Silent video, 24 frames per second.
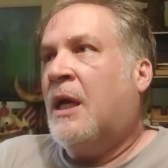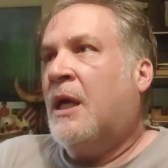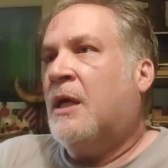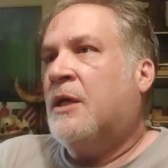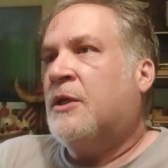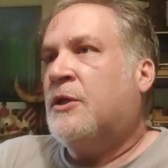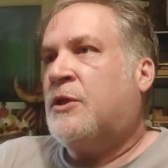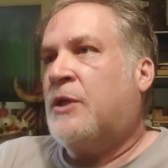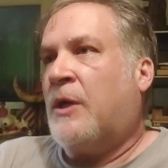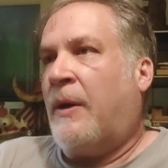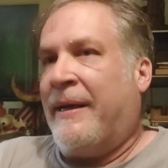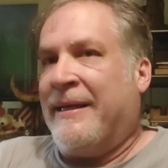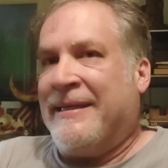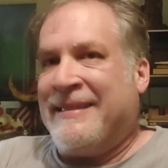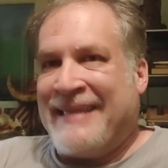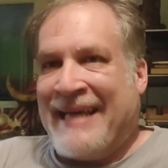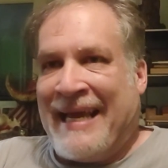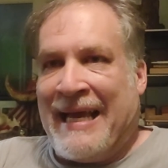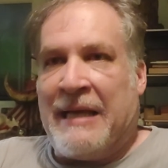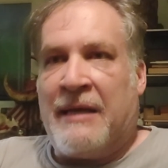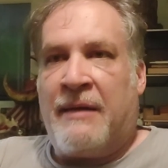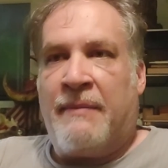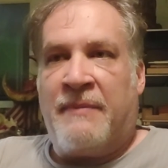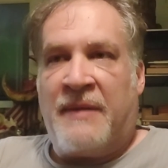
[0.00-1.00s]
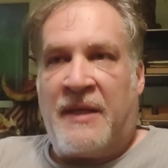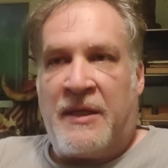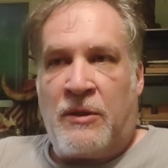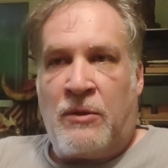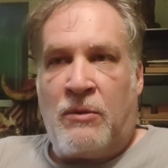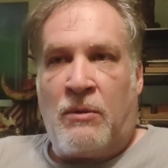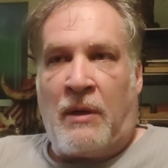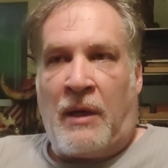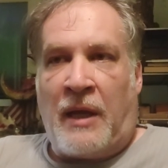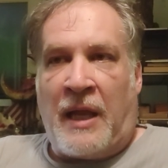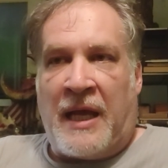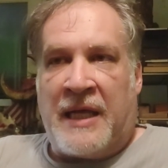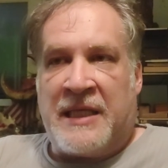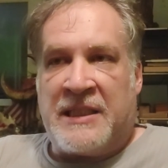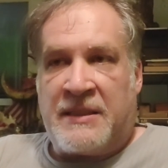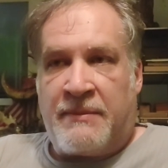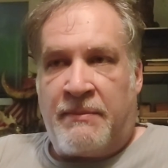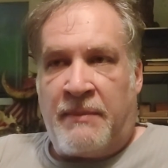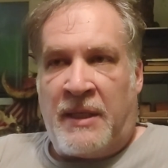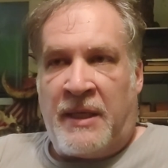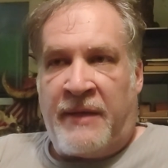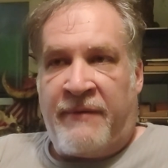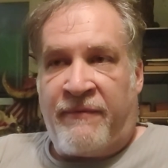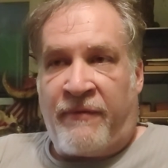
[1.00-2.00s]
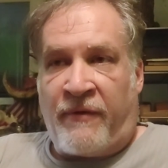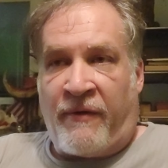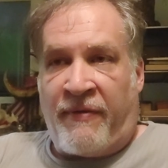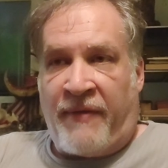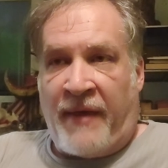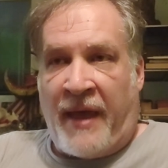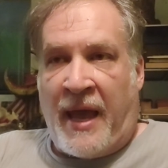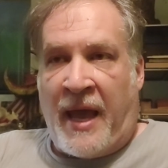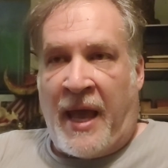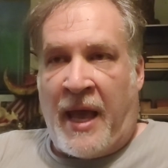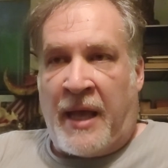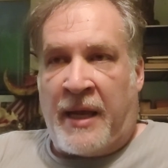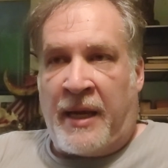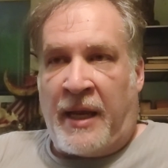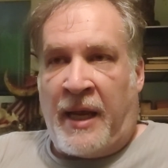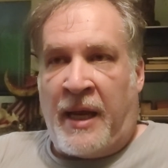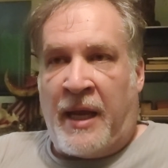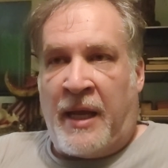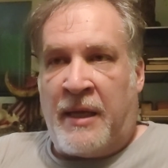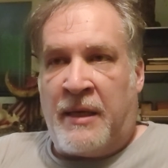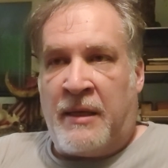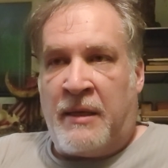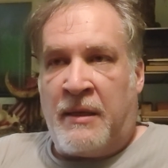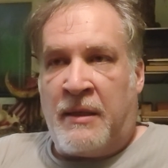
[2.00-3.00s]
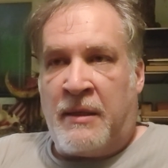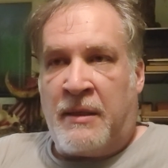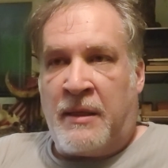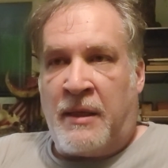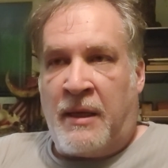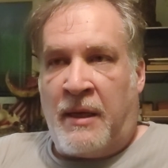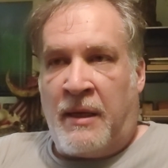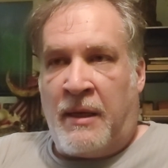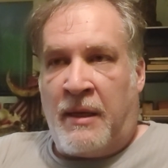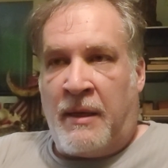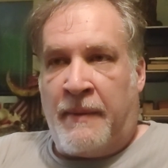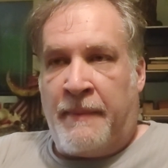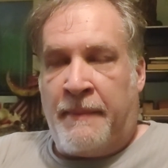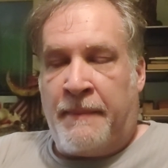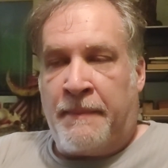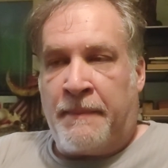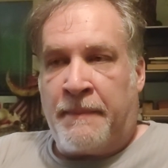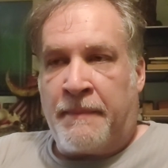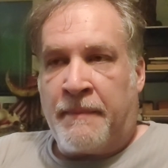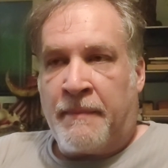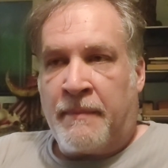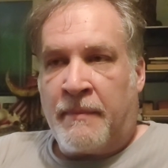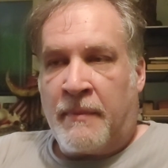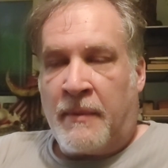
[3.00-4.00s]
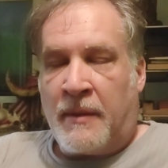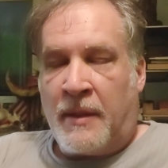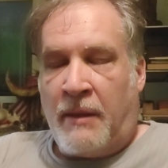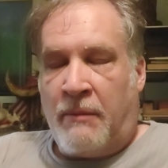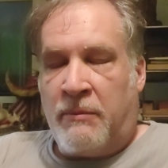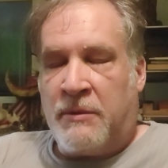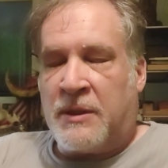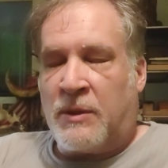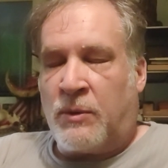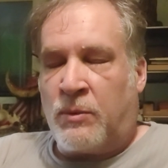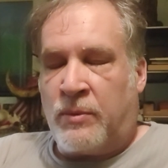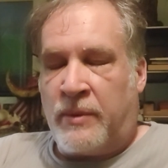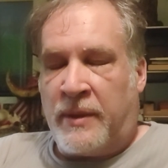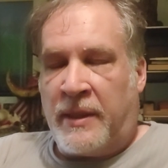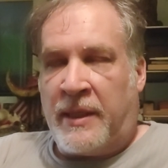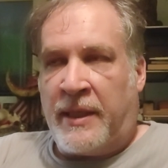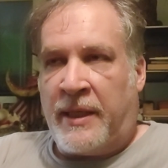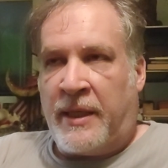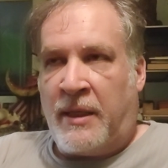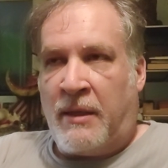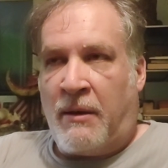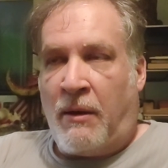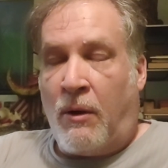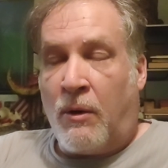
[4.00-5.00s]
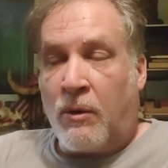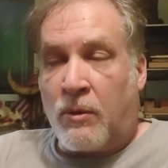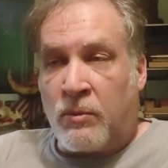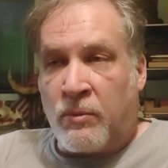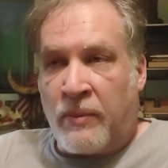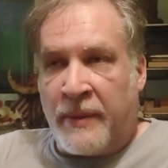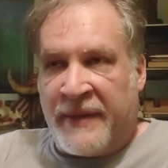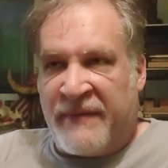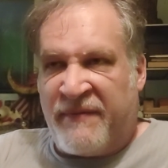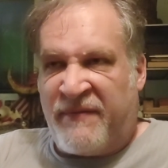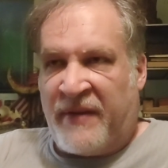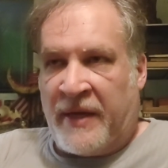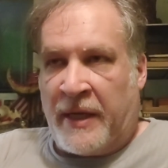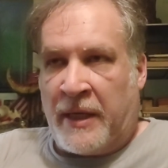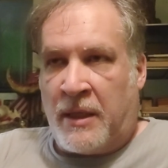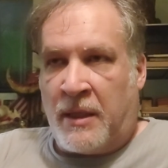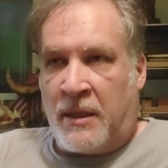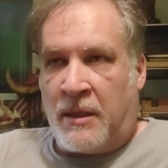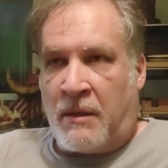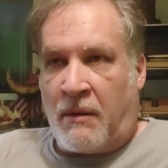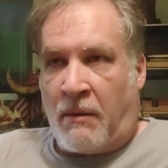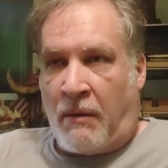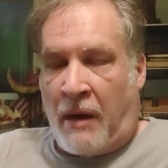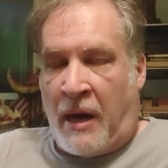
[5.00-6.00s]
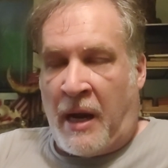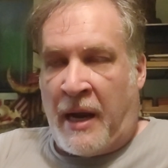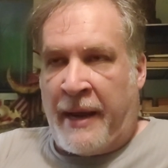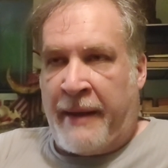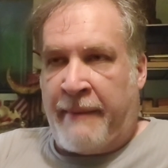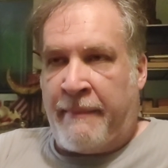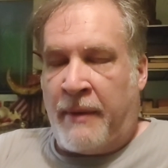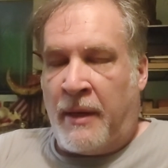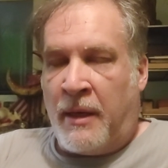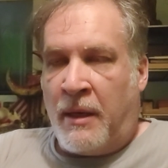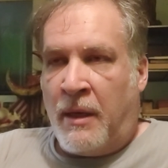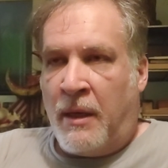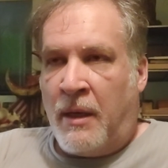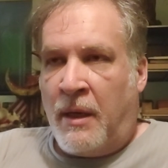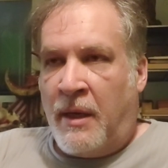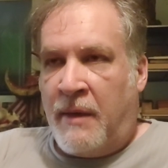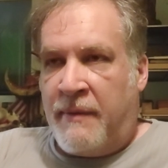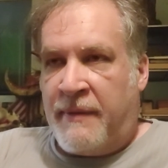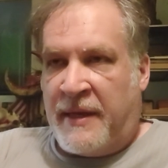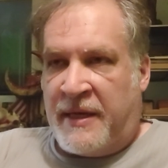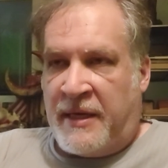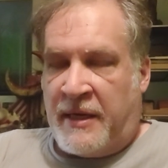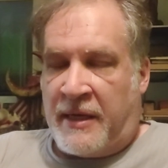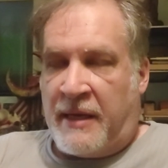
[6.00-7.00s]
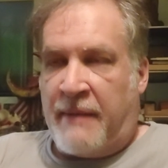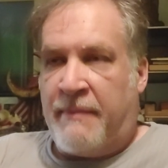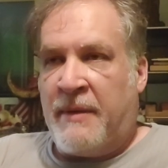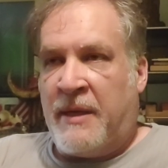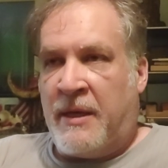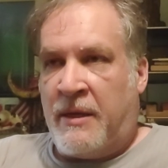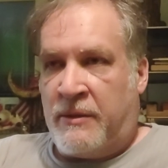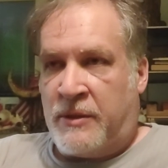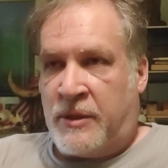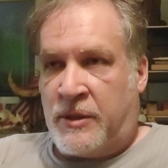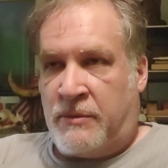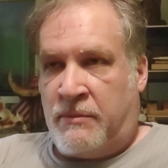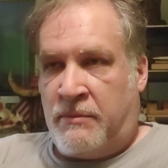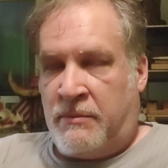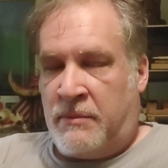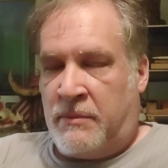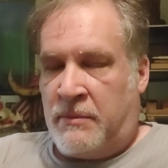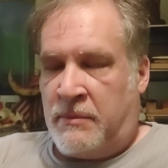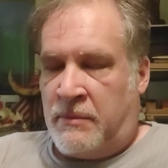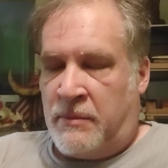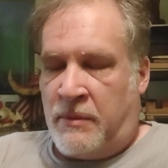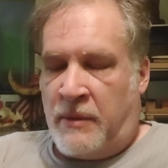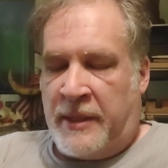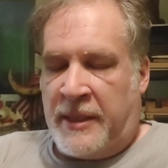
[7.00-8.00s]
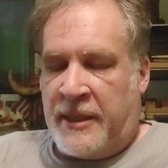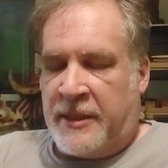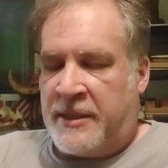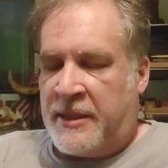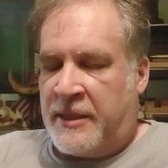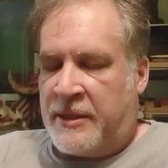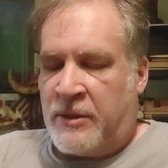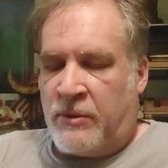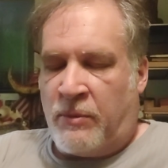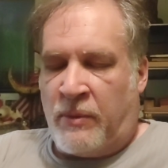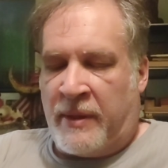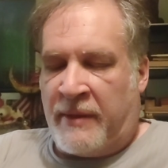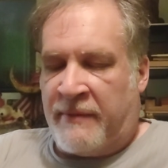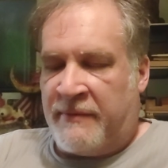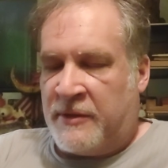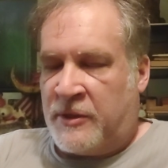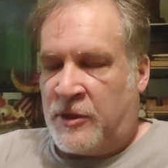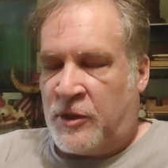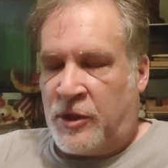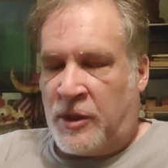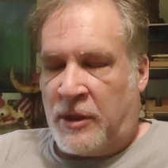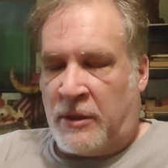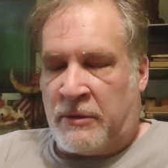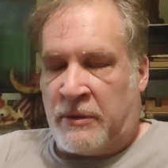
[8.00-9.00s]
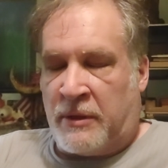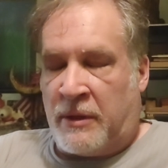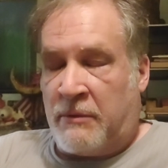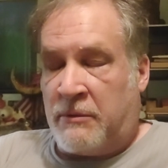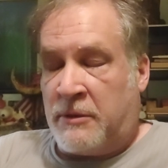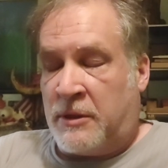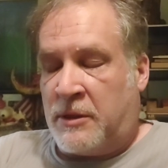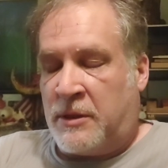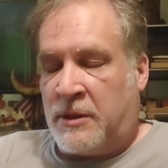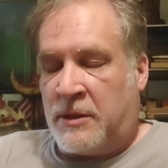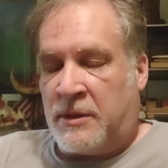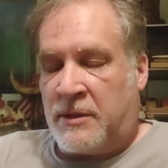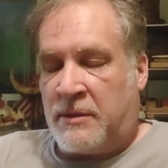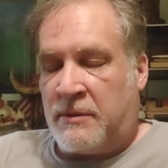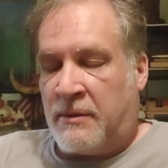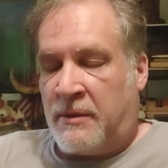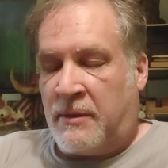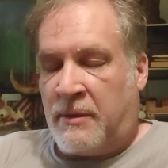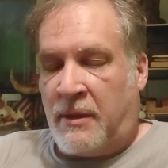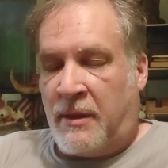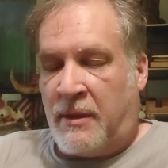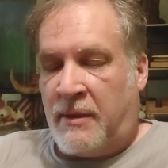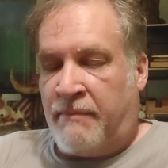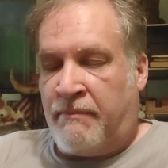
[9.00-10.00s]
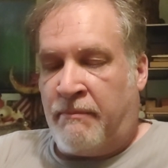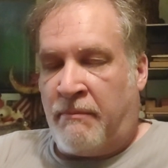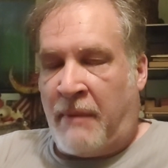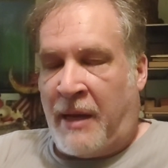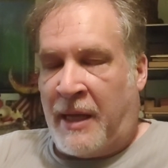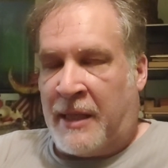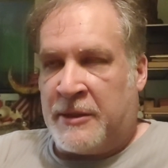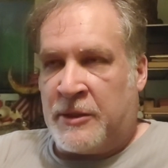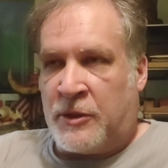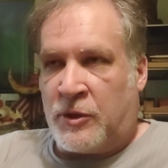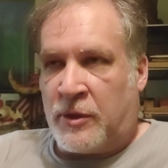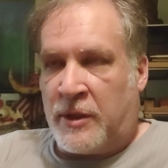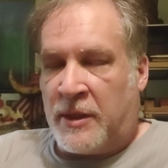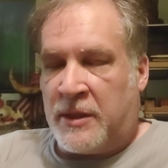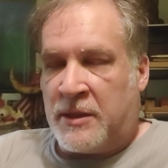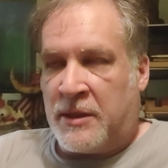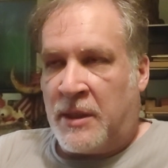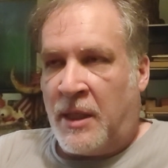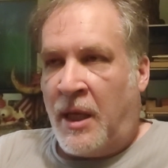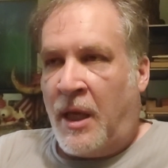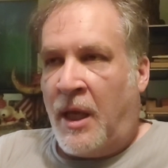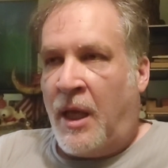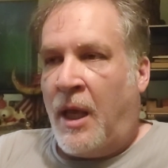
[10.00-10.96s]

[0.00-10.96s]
So in tandem, they utilized me for that. And it was a really horrific crime that he had committed. What he did to one of his children, it was just monstrous.